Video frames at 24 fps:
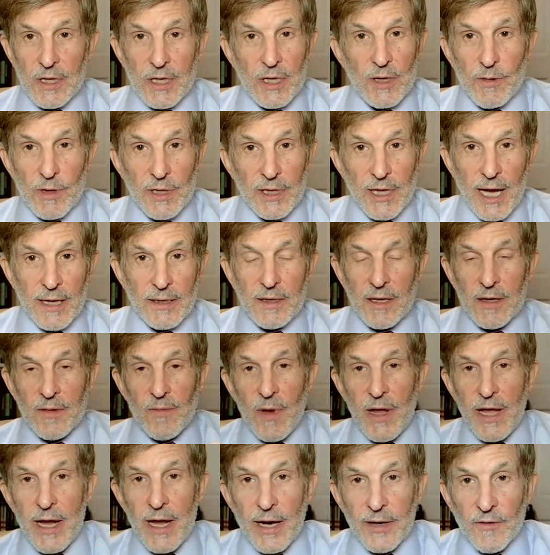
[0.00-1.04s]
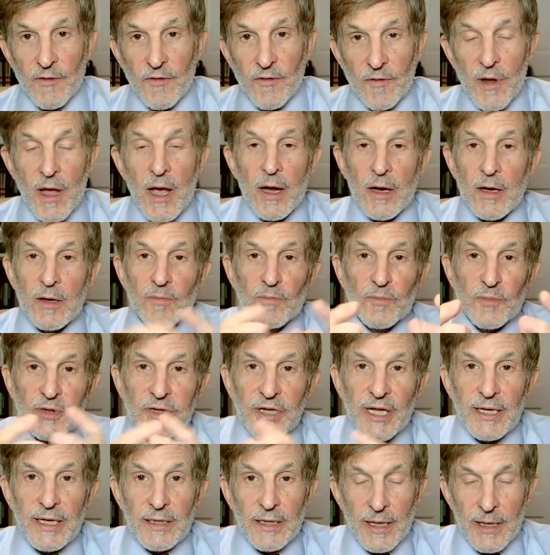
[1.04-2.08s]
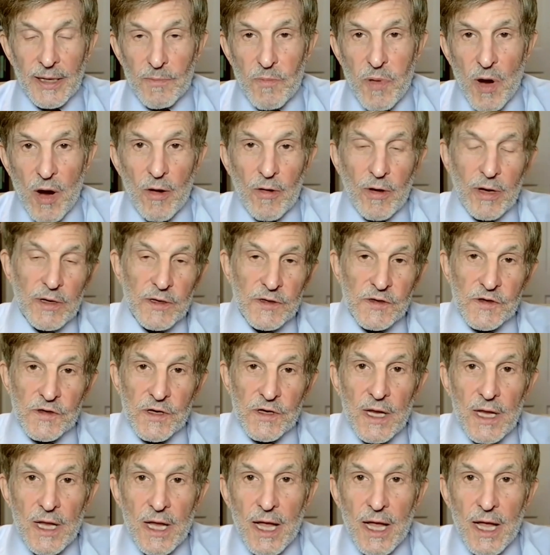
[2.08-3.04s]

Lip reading: You elected me on a completely bogus